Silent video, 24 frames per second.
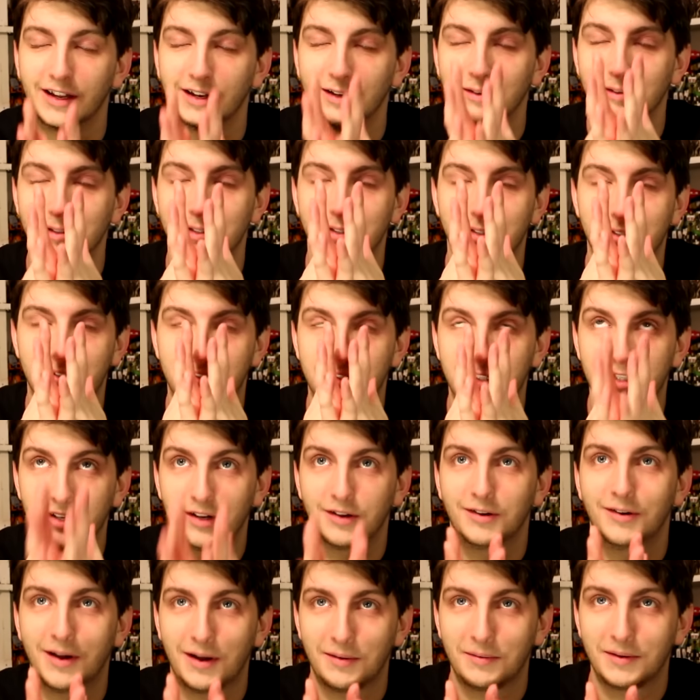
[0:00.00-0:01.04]
and I was
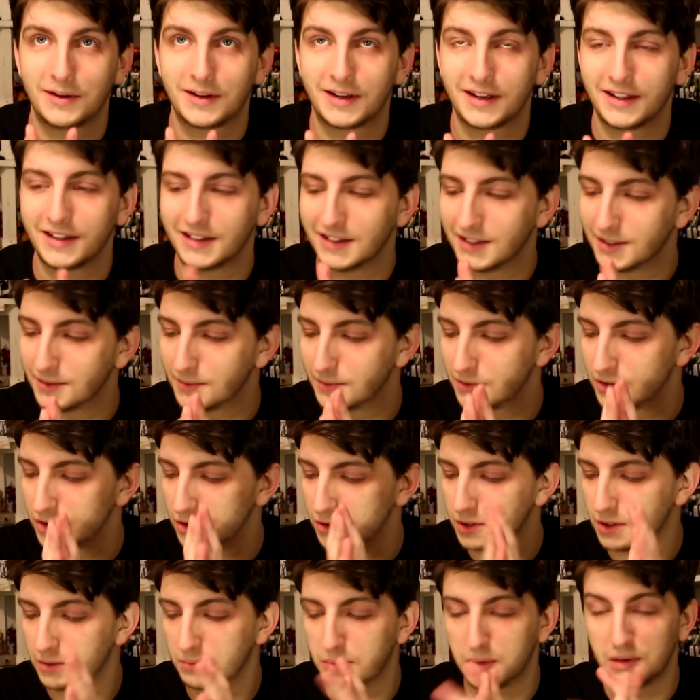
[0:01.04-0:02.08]
so happy to get this,
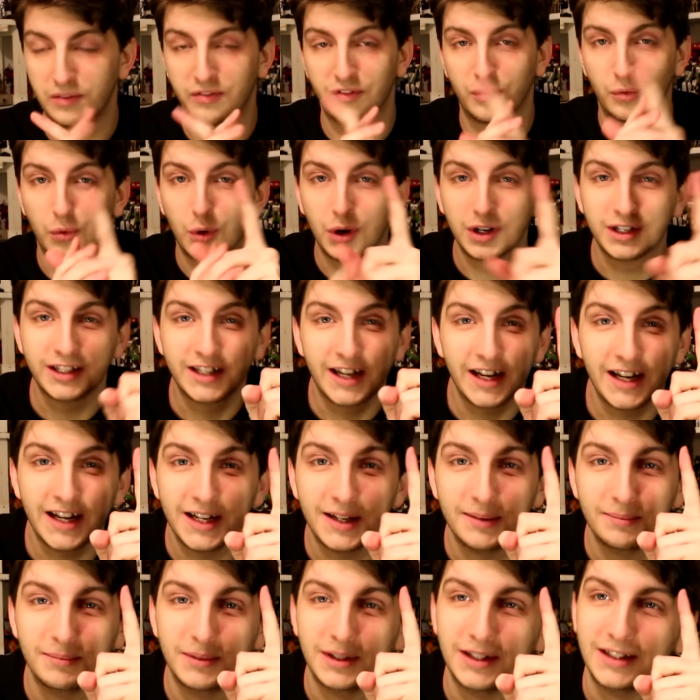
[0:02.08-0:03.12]
just simply for one
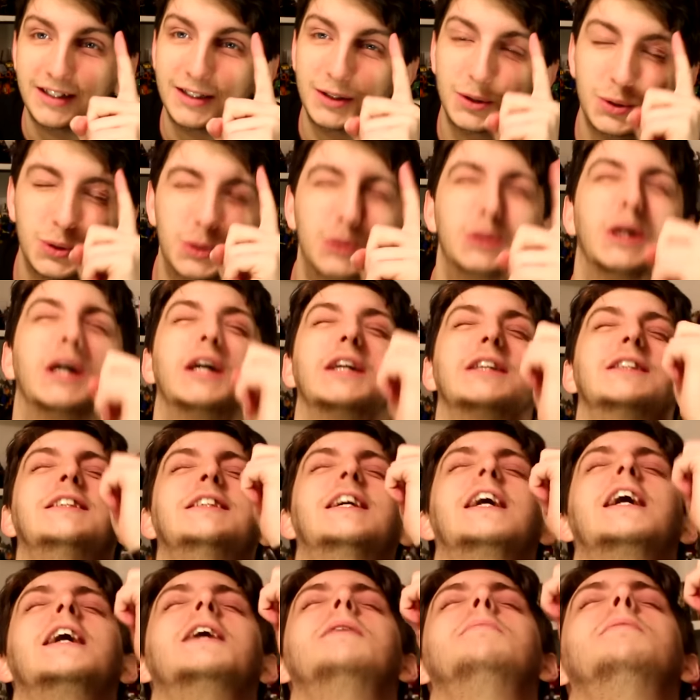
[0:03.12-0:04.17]
game
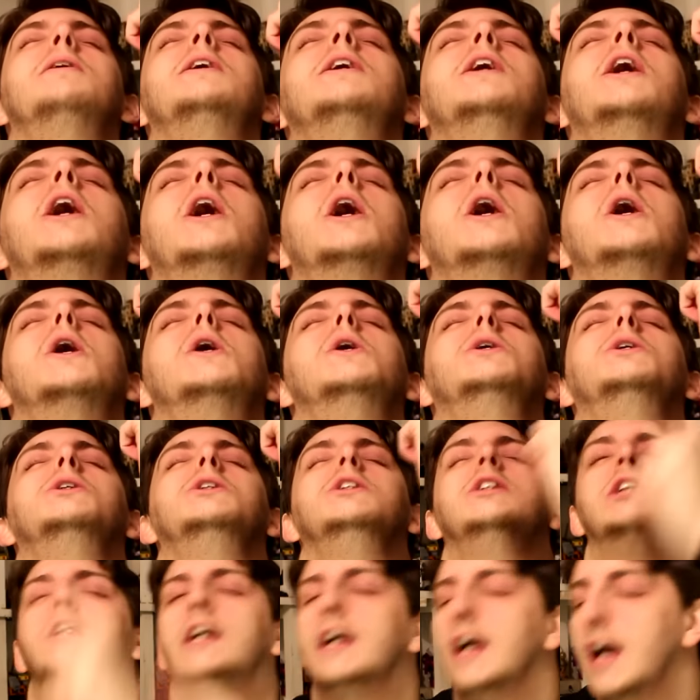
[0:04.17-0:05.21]

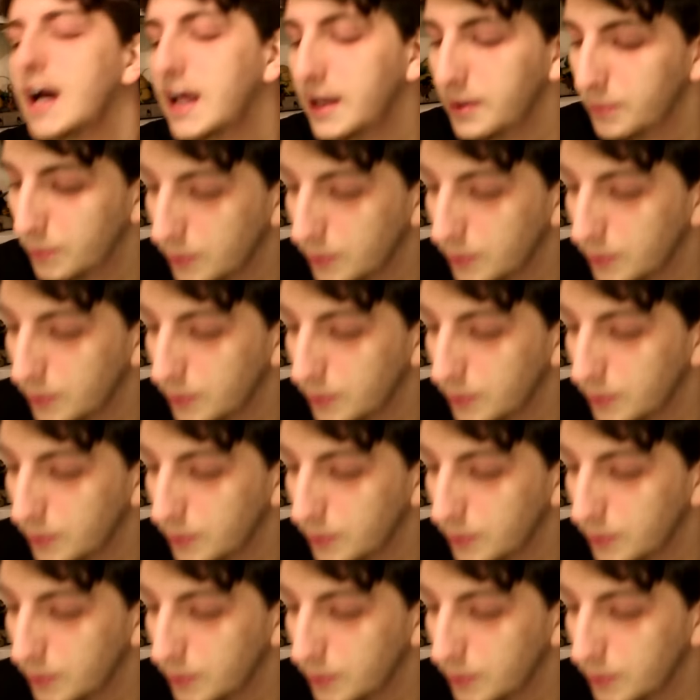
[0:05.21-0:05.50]
alone, and